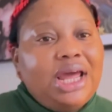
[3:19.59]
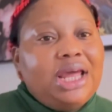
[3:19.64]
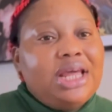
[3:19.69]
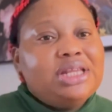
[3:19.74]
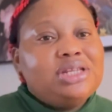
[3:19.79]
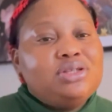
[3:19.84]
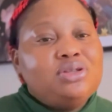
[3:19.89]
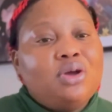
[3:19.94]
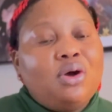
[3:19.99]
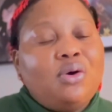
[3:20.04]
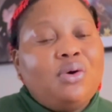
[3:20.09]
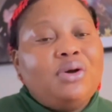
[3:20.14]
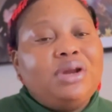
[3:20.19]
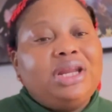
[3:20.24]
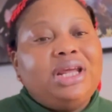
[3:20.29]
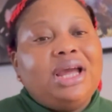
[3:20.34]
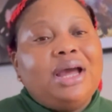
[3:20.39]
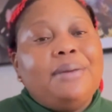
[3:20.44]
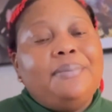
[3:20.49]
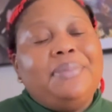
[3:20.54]
It's not
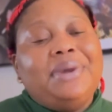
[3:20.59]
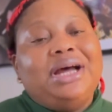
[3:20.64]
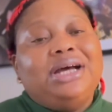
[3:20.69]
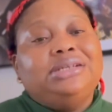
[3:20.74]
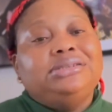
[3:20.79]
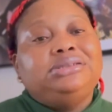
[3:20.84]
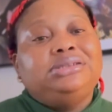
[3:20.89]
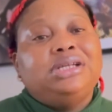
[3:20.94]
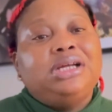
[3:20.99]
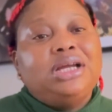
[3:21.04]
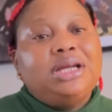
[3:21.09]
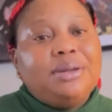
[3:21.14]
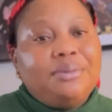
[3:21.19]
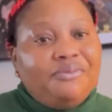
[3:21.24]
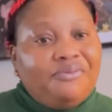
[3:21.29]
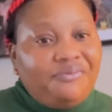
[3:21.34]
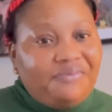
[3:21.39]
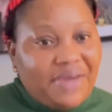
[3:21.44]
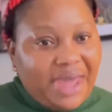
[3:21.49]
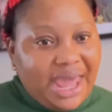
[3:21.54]
only about
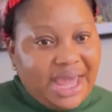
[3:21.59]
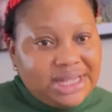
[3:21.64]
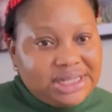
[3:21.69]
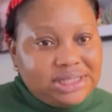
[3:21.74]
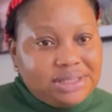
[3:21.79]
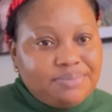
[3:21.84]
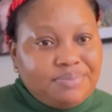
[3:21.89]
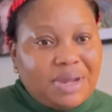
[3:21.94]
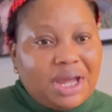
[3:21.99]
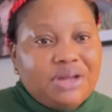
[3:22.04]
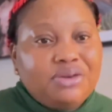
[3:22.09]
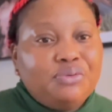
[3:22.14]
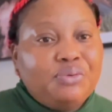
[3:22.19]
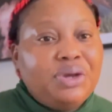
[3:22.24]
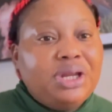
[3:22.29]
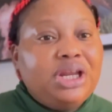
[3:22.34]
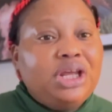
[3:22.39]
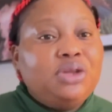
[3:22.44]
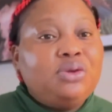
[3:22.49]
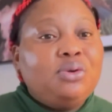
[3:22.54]
face, but
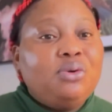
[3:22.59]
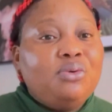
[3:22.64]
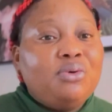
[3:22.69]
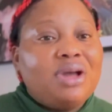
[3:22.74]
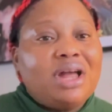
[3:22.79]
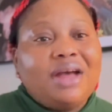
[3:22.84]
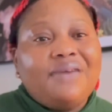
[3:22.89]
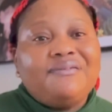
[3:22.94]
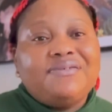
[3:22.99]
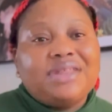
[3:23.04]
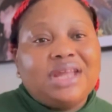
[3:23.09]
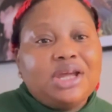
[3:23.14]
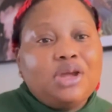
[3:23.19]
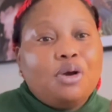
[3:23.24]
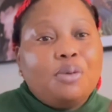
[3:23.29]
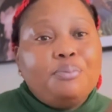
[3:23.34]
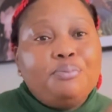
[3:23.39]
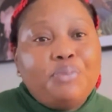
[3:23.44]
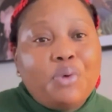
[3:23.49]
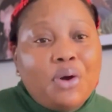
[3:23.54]
we need to look after
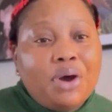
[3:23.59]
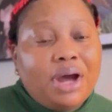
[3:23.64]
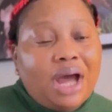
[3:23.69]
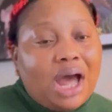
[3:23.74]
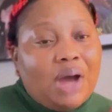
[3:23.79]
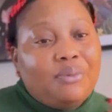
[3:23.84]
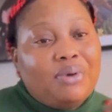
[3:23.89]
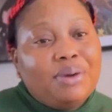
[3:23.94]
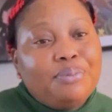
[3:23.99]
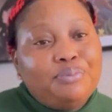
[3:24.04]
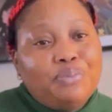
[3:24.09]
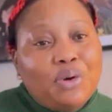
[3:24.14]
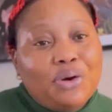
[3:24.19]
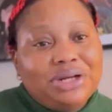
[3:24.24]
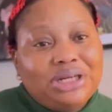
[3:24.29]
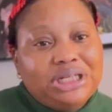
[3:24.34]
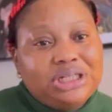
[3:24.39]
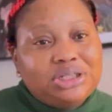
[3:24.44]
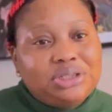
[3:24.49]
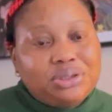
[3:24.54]
your bo our
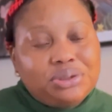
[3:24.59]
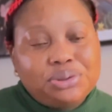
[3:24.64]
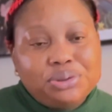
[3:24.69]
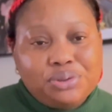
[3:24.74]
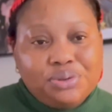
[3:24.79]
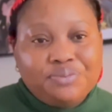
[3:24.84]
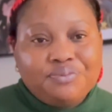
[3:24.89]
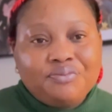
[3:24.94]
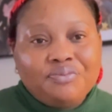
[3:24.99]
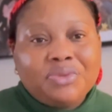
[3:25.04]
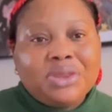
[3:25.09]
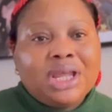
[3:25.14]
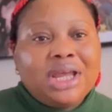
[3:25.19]
body too.